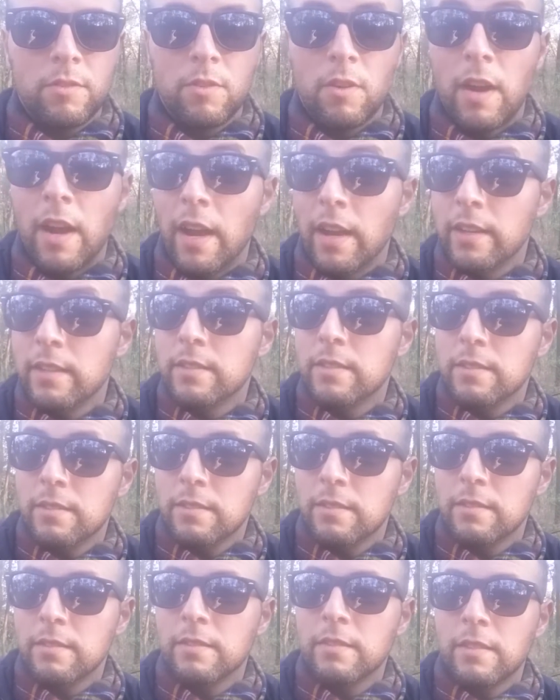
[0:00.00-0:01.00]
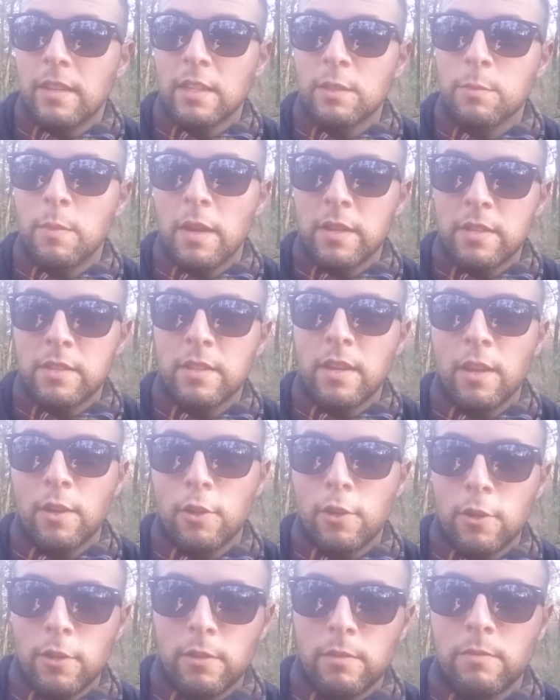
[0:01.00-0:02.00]
tried as much as I
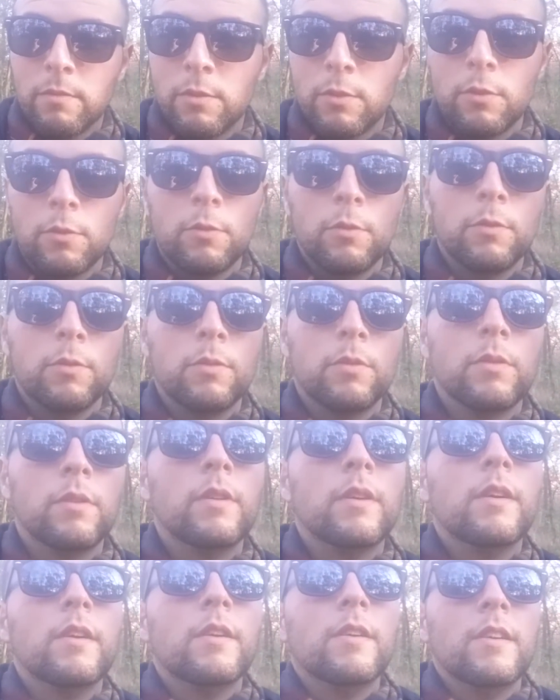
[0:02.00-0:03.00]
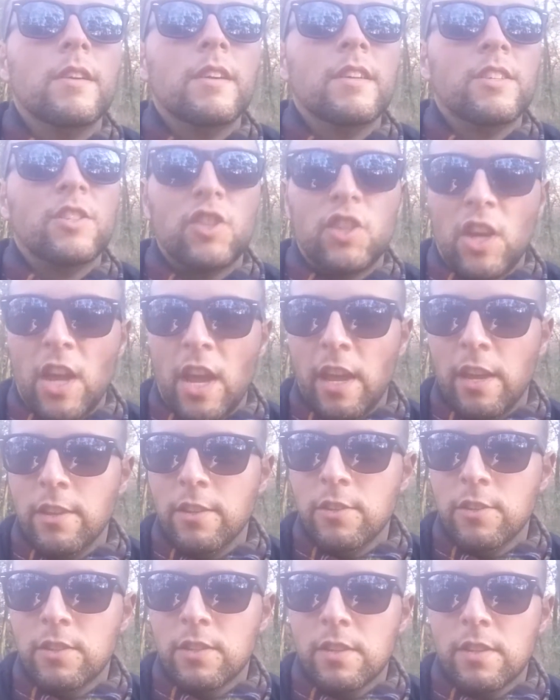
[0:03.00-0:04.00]
could to
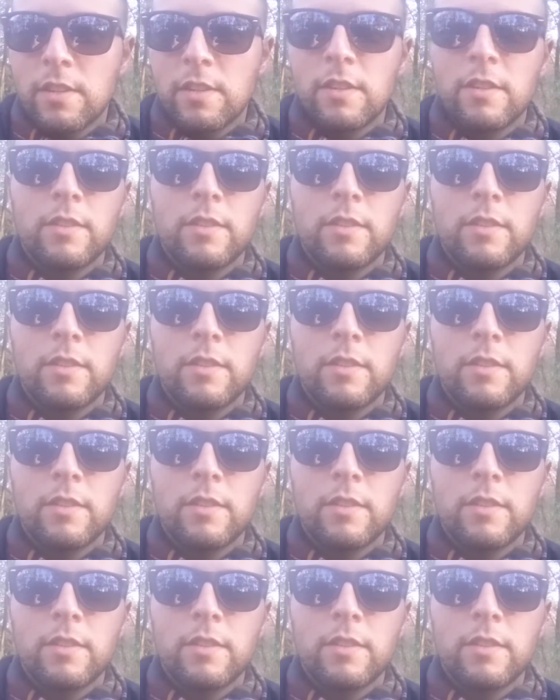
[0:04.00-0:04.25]
change,